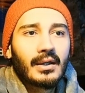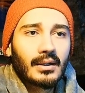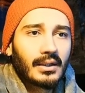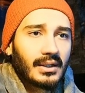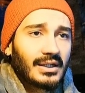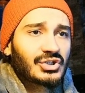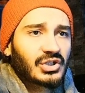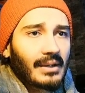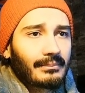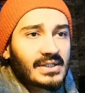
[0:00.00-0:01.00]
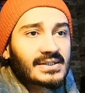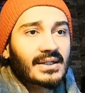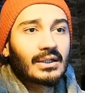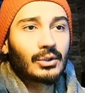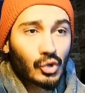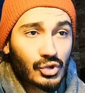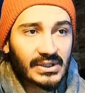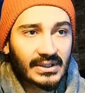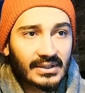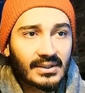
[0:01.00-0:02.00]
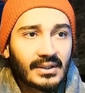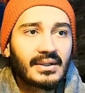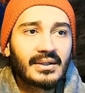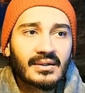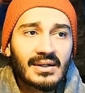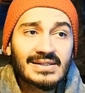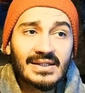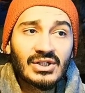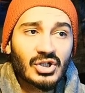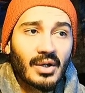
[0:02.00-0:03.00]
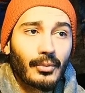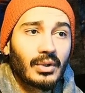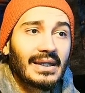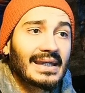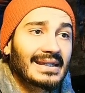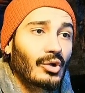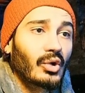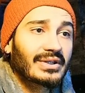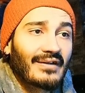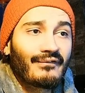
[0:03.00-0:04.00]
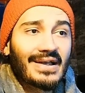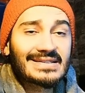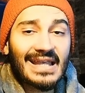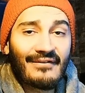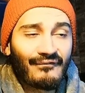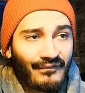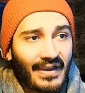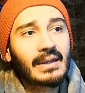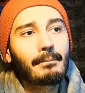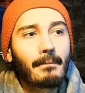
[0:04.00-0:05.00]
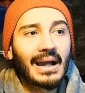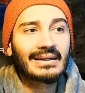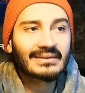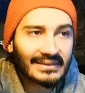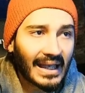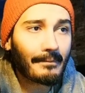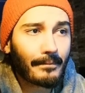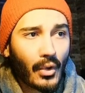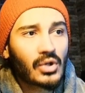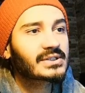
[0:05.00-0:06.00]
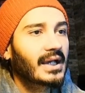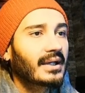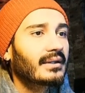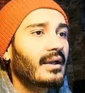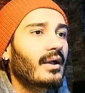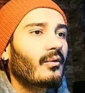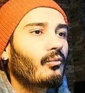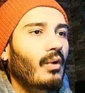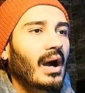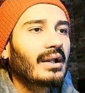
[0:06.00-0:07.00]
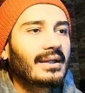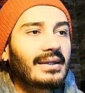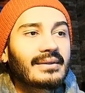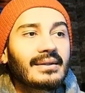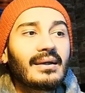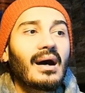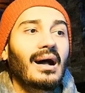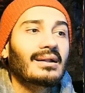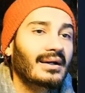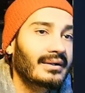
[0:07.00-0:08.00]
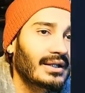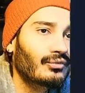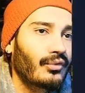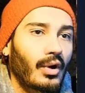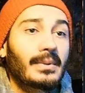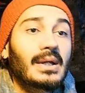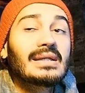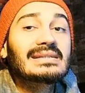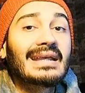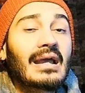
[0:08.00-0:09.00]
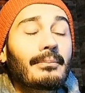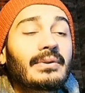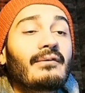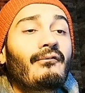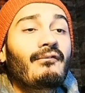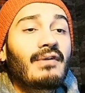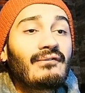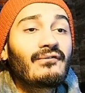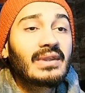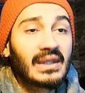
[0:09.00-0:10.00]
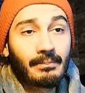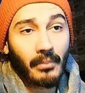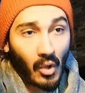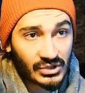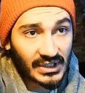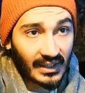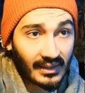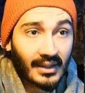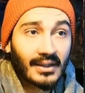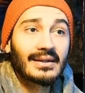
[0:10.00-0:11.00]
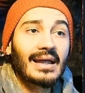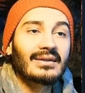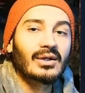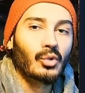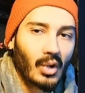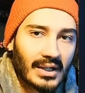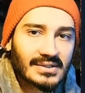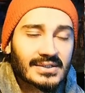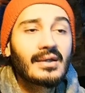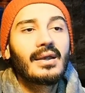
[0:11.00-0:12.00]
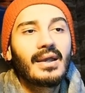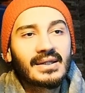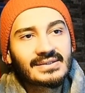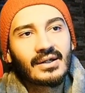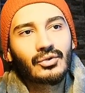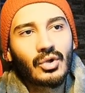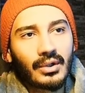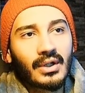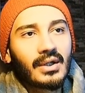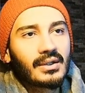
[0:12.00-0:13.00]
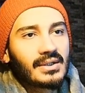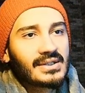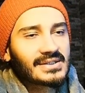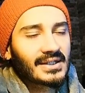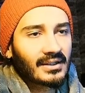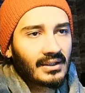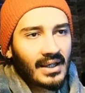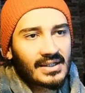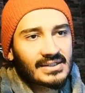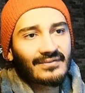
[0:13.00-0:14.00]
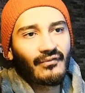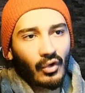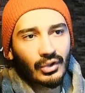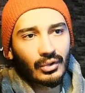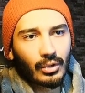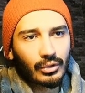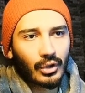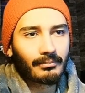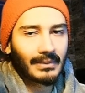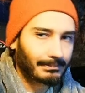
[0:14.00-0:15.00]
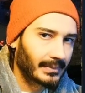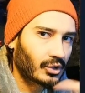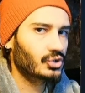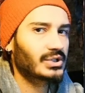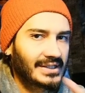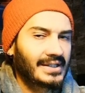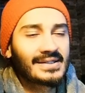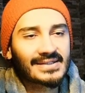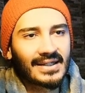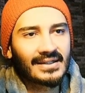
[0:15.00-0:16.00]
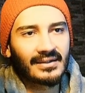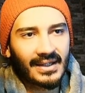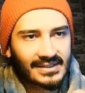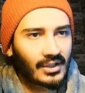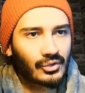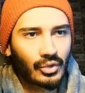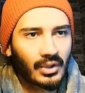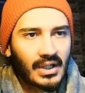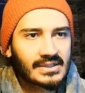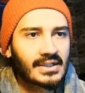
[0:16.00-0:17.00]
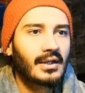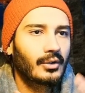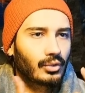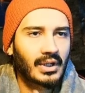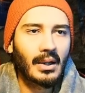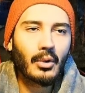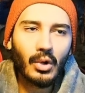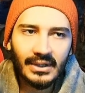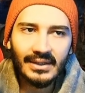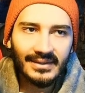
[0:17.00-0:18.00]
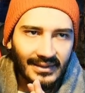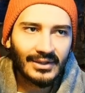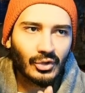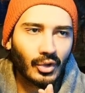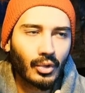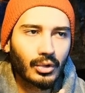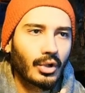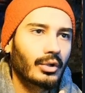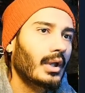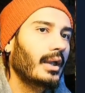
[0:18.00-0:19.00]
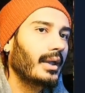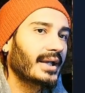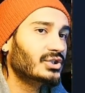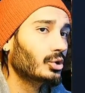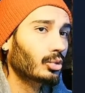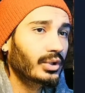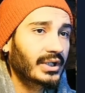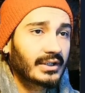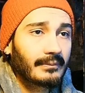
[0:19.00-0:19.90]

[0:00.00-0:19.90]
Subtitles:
Each time this skill used, increase this champion ignore defense effect by 10%, while in the alternate form stack up to 50%. Then the grants extra turn. This skill has 4 turn cooldown, but because he's getting extra turn guys, you can call the 3 turn cooldown. Actually looking